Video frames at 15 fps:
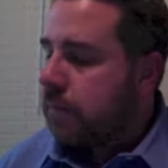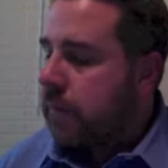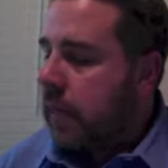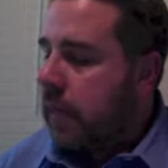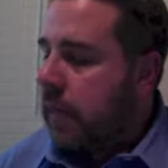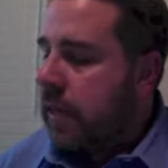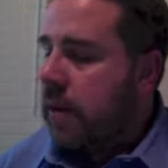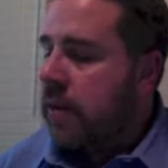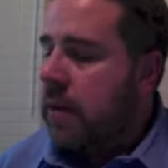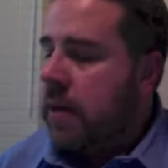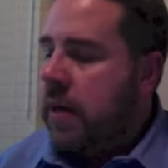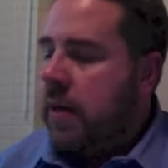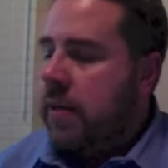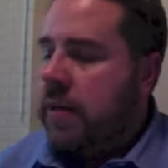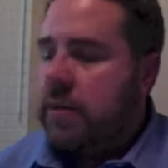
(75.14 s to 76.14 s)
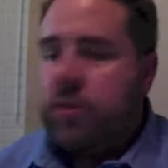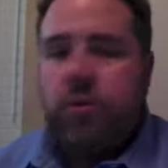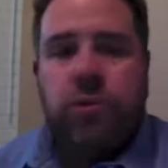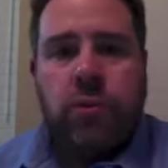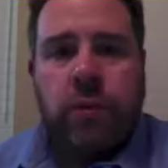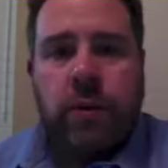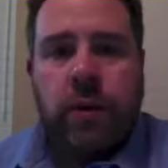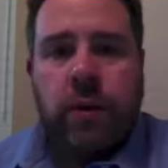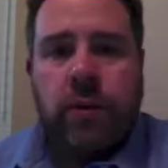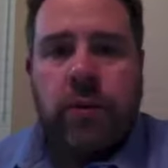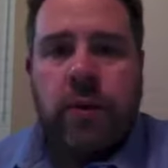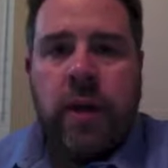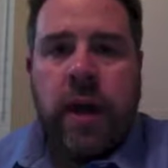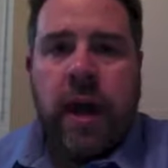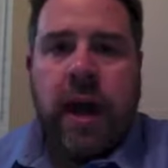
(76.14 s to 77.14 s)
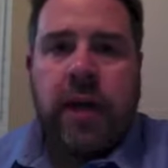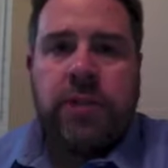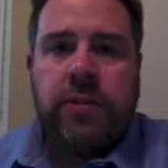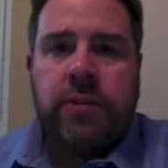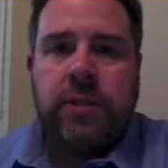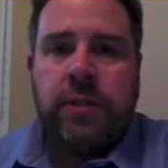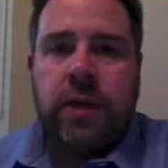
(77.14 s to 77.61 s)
Now, this tutorial actually